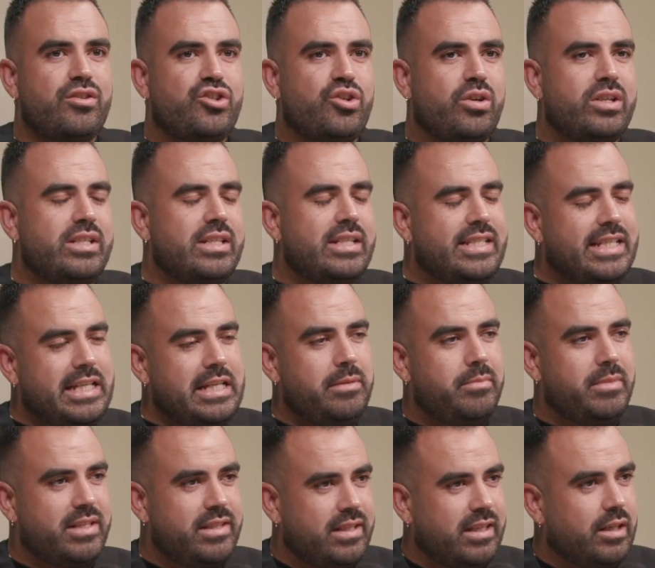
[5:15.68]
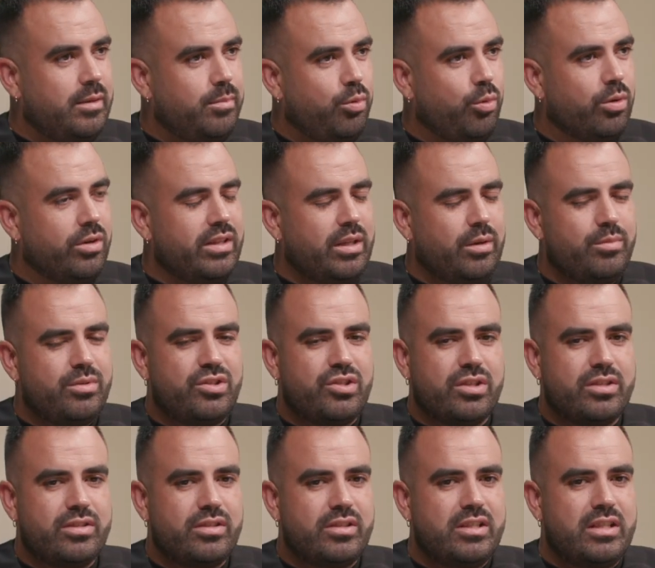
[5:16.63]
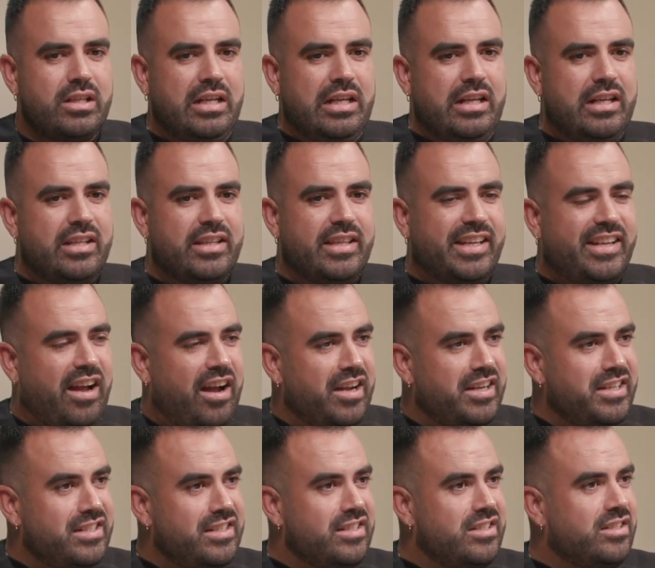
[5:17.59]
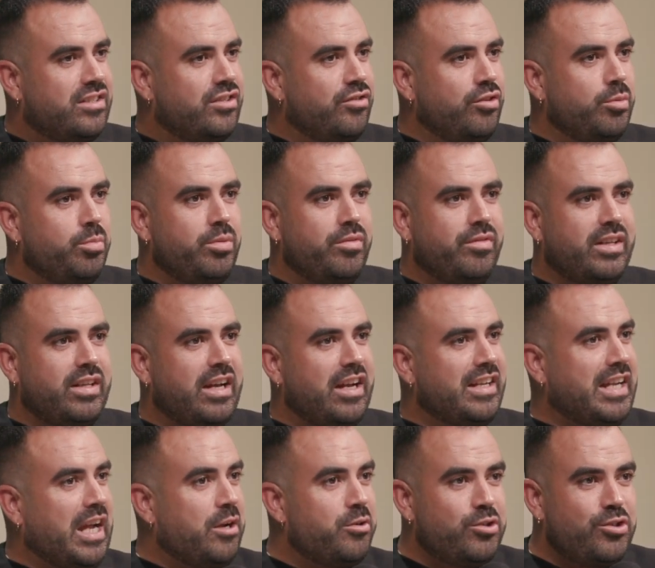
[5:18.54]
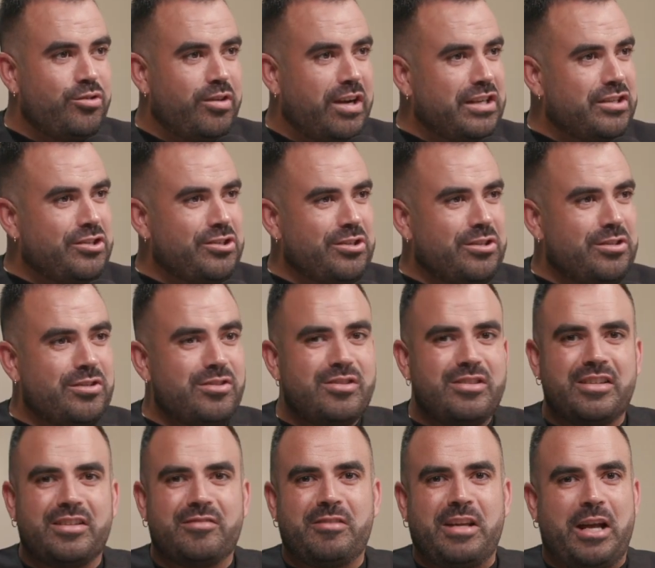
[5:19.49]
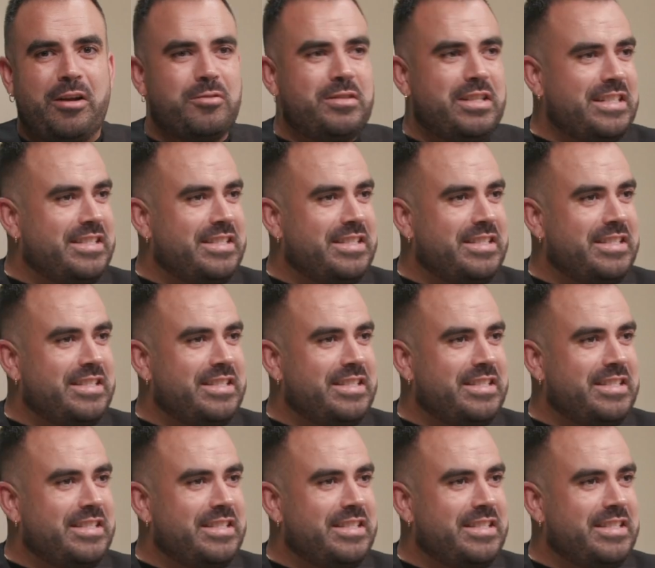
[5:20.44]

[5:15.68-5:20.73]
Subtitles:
joined a team in Singapore that was just the kindest group of account directors, account